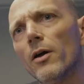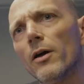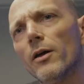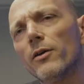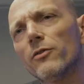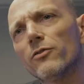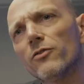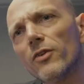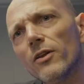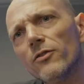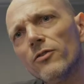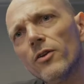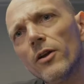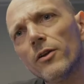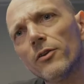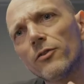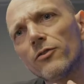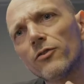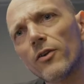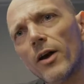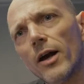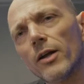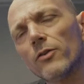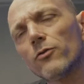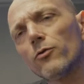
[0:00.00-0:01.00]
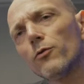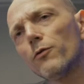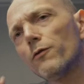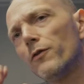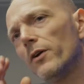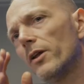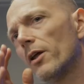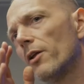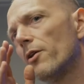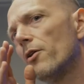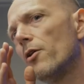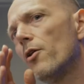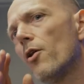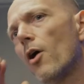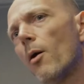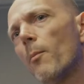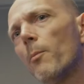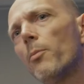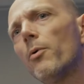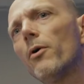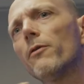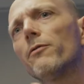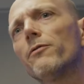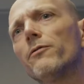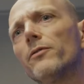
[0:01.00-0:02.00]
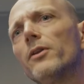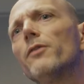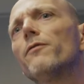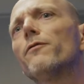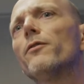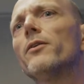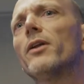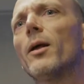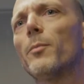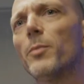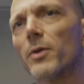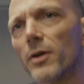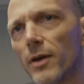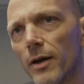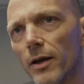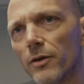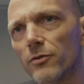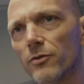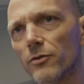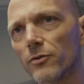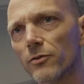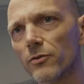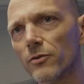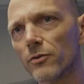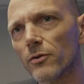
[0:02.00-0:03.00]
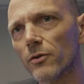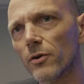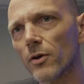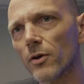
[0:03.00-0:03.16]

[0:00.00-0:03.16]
essentially are designed to fit a number of different applications.